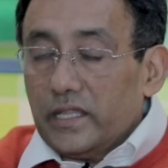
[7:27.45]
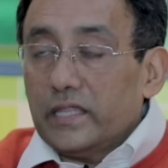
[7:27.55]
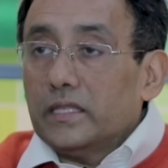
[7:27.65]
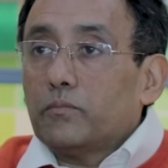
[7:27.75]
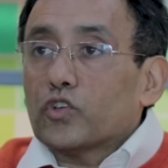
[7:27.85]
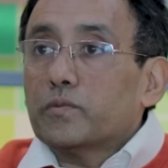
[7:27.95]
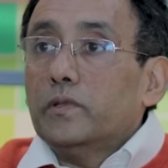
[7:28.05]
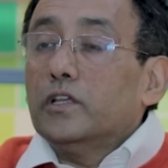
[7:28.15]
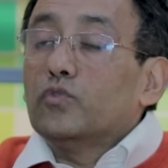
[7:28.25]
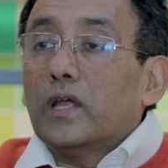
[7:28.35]
than they
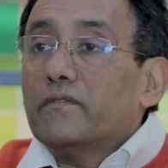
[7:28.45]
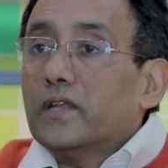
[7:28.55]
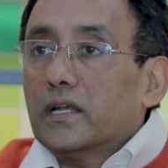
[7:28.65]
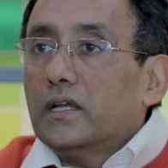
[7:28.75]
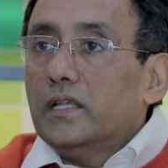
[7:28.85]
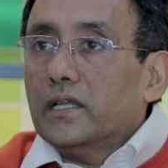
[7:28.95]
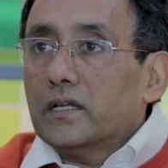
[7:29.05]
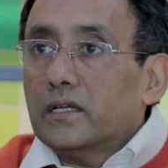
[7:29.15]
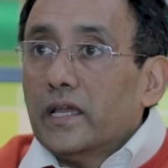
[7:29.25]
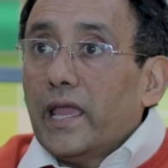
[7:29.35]
possibly could have done
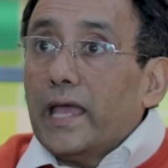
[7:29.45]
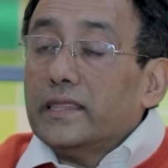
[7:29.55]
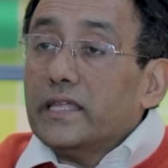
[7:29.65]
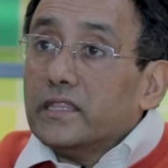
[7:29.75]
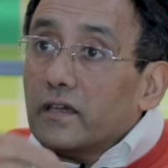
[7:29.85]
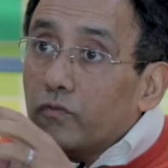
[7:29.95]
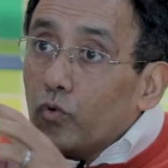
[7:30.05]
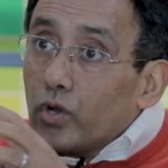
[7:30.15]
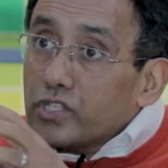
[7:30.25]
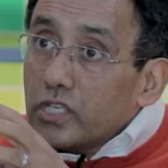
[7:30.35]
earlier, and then they are
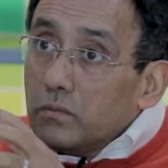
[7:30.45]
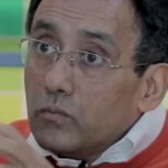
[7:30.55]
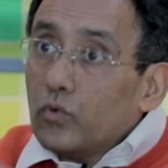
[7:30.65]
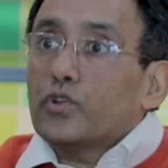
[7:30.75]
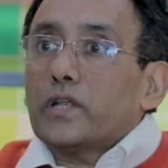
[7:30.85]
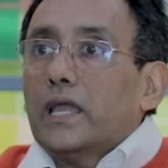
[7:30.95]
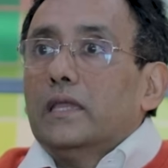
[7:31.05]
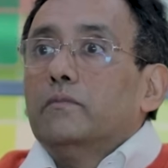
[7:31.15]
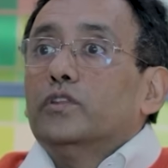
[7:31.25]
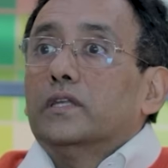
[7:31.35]
focusing more
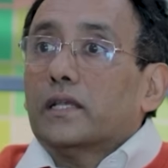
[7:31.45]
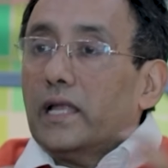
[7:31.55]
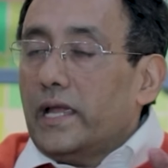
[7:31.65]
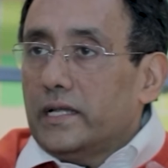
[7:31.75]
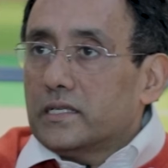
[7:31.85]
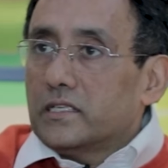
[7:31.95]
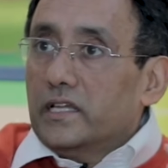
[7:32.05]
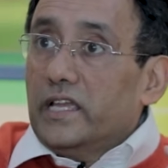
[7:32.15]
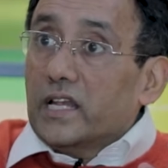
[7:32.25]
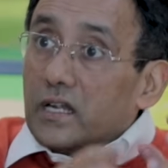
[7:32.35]
time with the clients
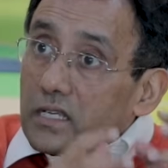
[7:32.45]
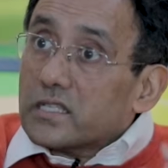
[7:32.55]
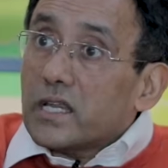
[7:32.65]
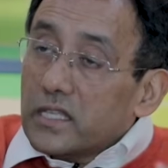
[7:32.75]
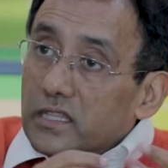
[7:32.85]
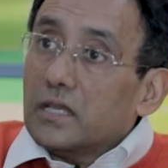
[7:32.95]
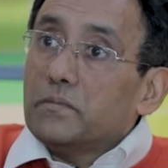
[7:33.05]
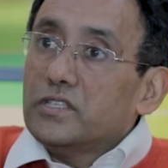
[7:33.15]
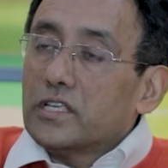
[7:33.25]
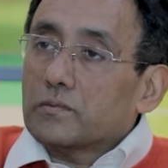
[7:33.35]
in understanding their
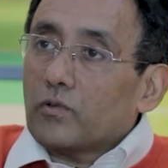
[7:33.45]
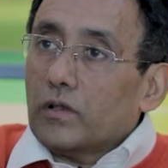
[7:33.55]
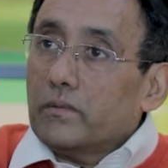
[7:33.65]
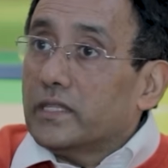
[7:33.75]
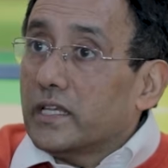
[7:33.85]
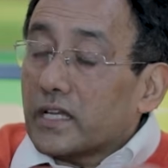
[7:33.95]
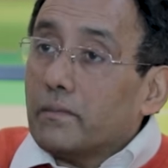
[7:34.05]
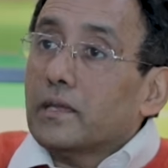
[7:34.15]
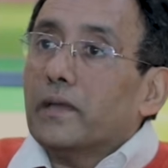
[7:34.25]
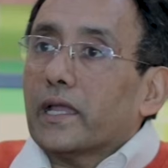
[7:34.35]
business problem, and then
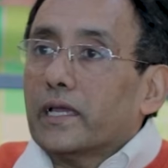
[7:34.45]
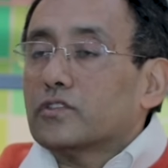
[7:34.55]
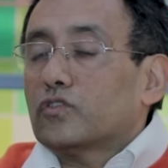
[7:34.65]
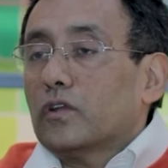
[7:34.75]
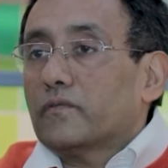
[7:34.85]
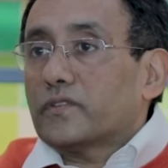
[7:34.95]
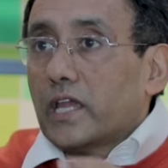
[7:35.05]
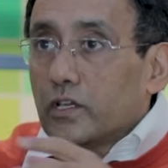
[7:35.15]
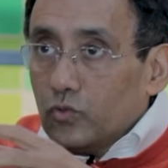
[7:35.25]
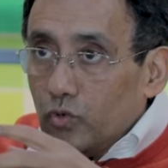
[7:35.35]
coming back and sort of
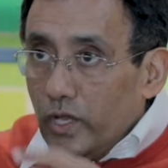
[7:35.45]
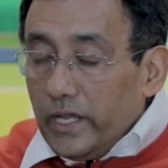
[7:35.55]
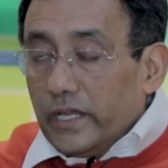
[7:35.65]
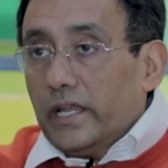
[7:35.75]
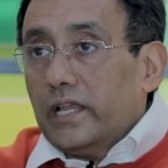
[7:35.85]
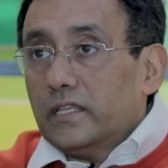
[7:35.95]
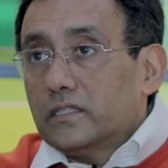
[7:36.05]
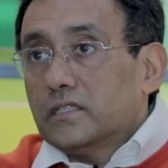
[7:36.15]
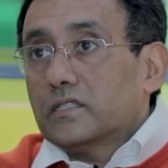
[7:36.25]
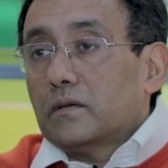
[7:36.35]
trying to get
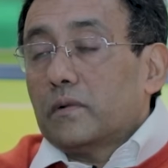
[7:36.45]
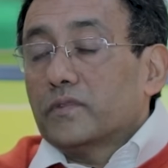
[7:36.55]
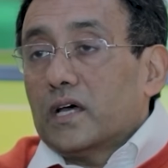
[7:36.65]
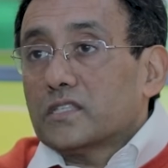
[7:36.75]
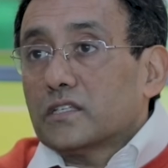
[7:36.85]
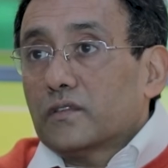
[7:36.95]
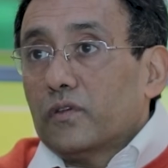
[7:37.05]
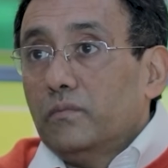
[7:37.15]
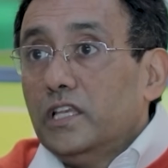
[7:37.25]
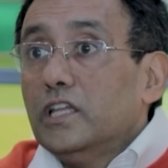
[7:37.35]
some of the answers
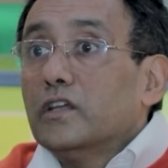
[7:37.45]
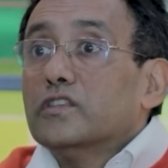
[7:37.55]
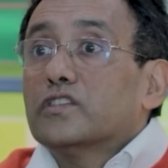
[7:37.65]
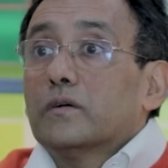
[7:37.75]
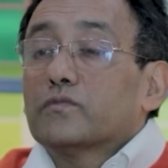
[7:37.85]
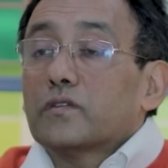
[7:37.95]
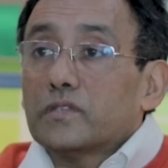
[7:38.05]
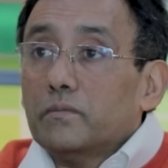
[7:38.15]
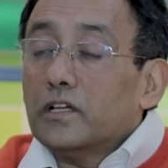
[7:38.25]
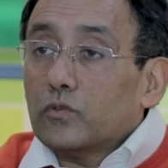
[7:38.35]
from Lilia in terms of
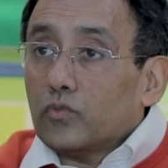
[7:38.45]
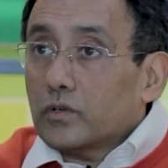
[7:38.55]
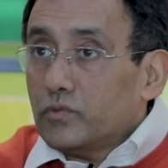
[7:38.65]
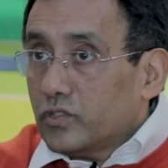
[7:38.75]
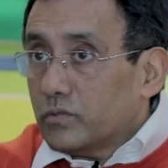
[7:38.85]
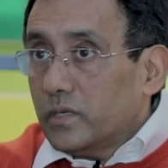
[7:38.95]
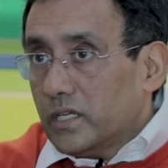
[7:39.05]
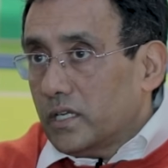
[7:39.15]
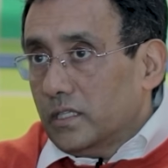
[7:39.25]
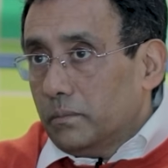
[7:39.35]
similar work which was being
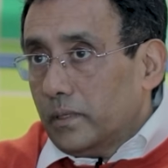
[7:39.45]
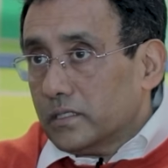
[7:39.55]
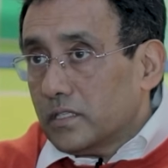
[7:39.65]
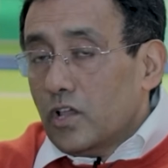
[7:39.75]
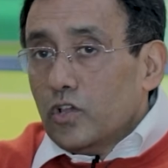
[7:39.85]
done in the past.